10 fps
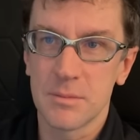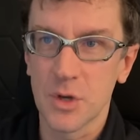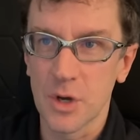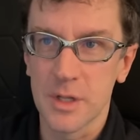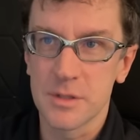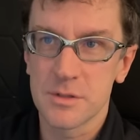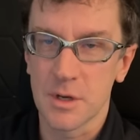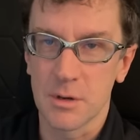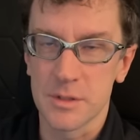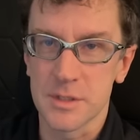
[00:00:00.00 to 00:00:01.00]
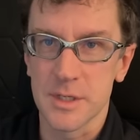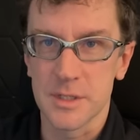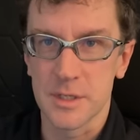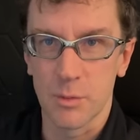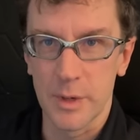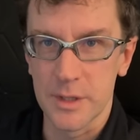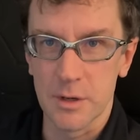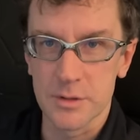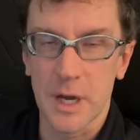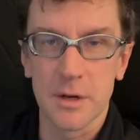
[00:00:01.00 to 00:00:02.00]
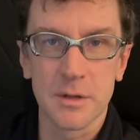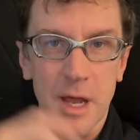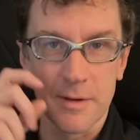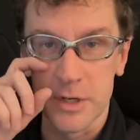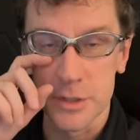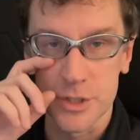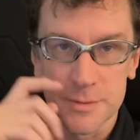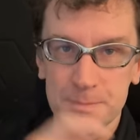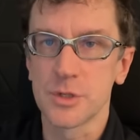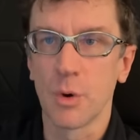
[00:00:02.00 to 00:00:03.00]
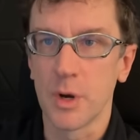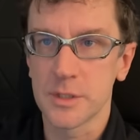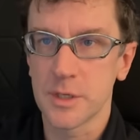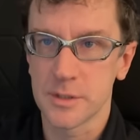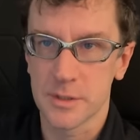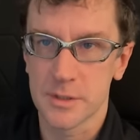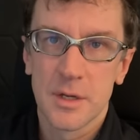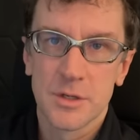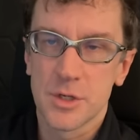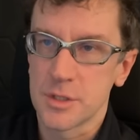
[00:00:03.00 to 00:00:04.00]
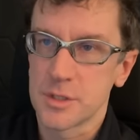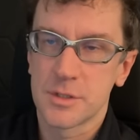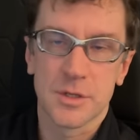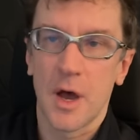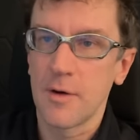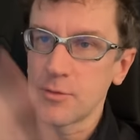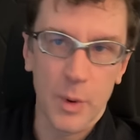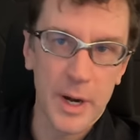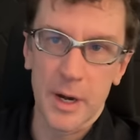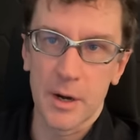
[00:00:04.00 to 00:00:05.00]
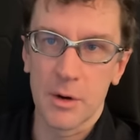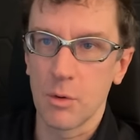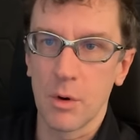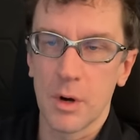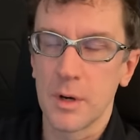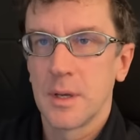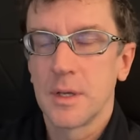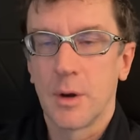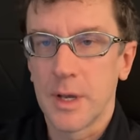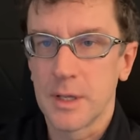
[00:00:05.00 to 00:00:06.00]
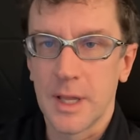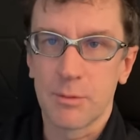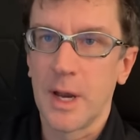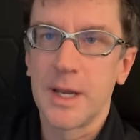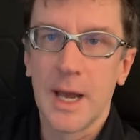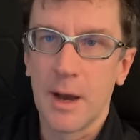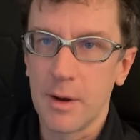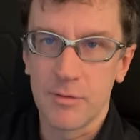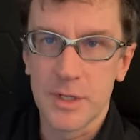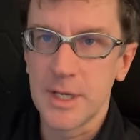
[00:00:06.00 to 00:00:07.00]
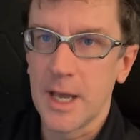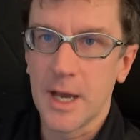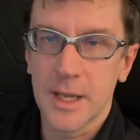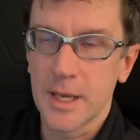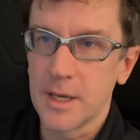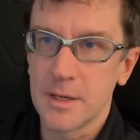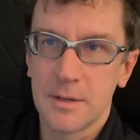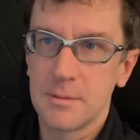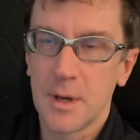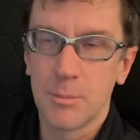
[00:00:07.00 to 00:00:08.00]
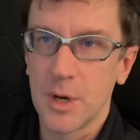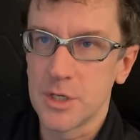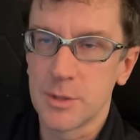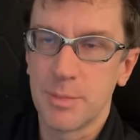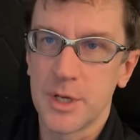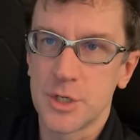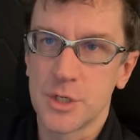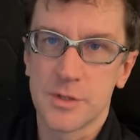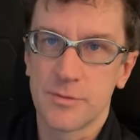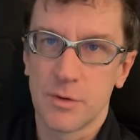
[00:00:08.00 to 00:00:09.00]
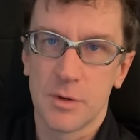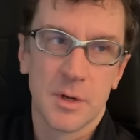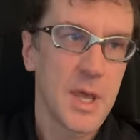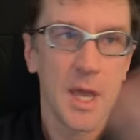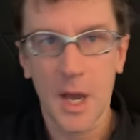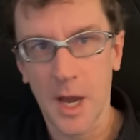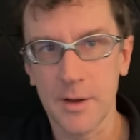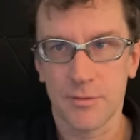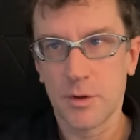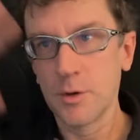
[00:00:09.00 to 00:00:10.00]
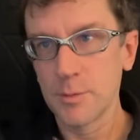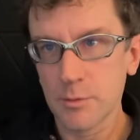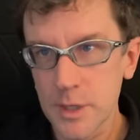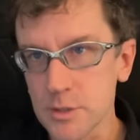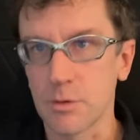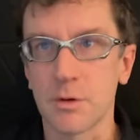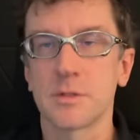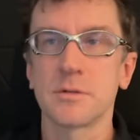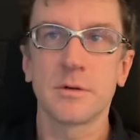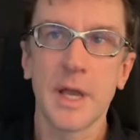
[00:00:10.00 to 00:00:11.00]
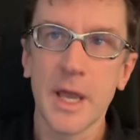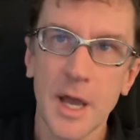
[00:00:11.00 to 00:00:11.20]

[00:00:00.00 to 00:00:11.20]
good. So it's easy to weed those out. And a lot of it is just noise because it's just software or, you know, like right now, every day I get a bunch of pitches for A I for human resources or A